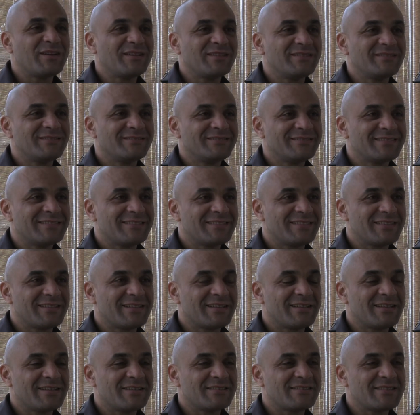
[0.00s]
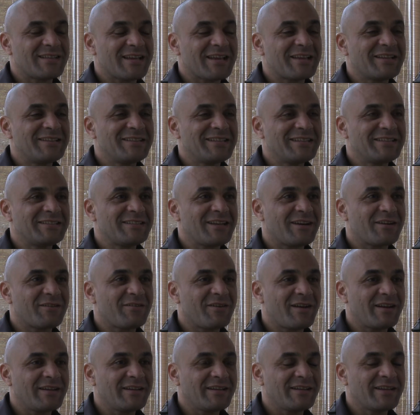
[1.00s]
in
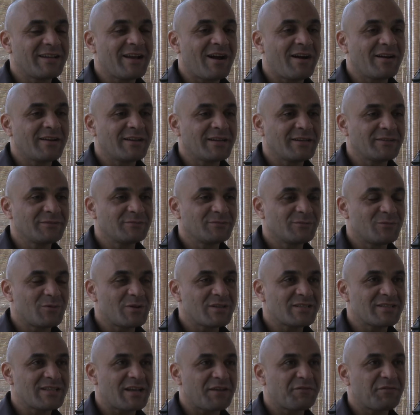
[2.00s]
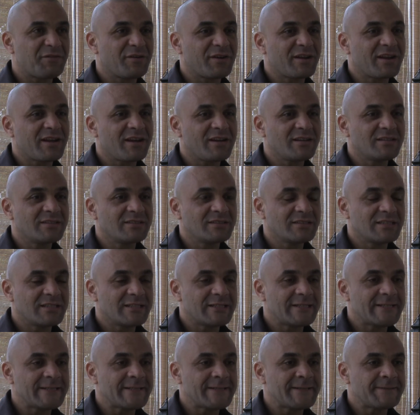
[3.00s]
Sekondi-Takoradi, Ghana, West Africa.
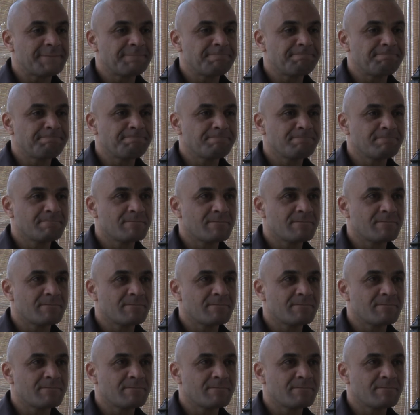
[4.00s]
And